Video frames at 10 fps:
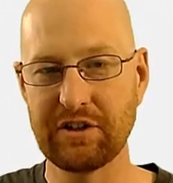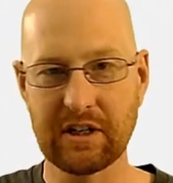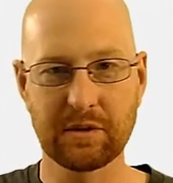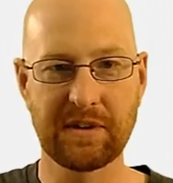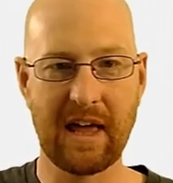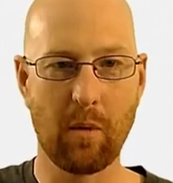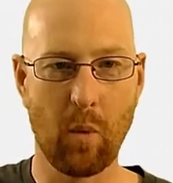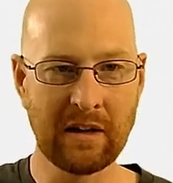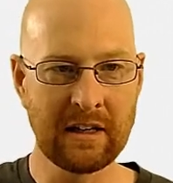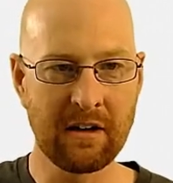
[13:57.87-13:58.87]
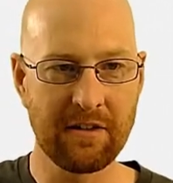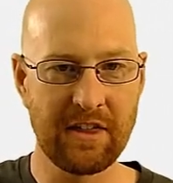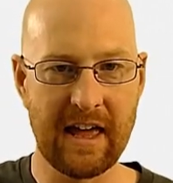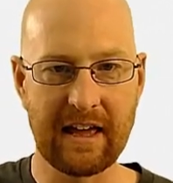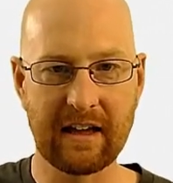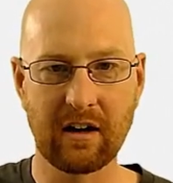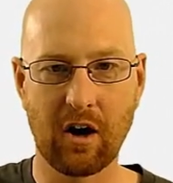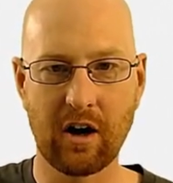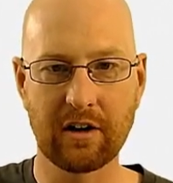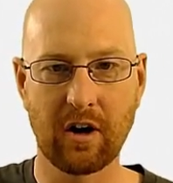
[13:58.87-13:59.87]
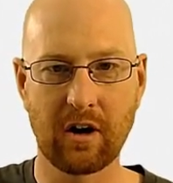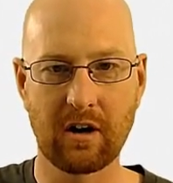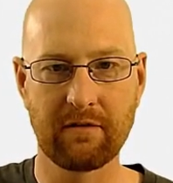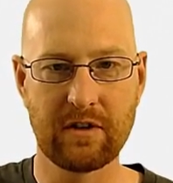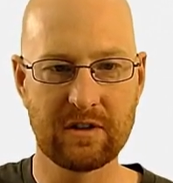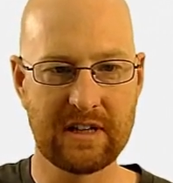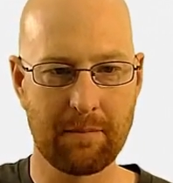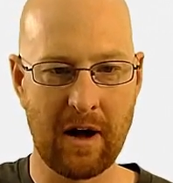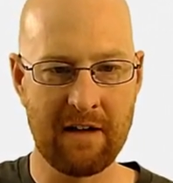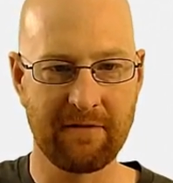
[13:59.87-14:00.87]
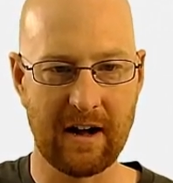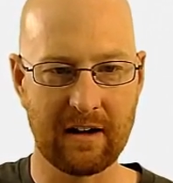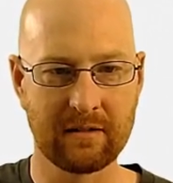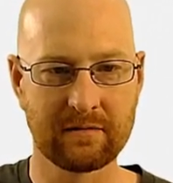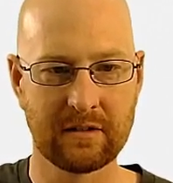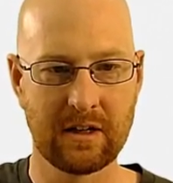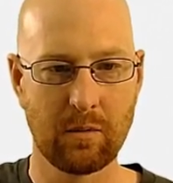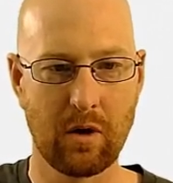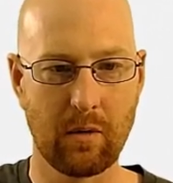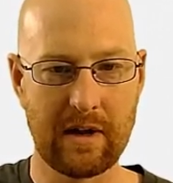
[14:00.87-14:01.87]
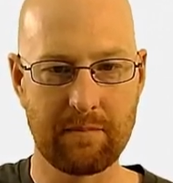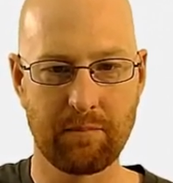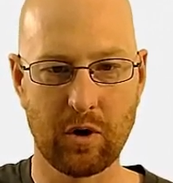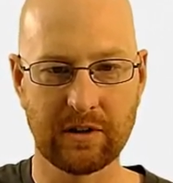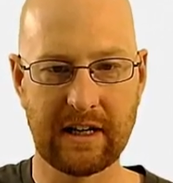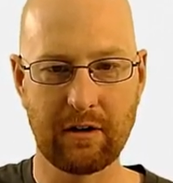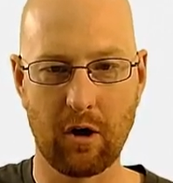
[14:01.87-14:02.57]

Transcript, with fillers: Just with that one little thing on our views.py file, where we pulled in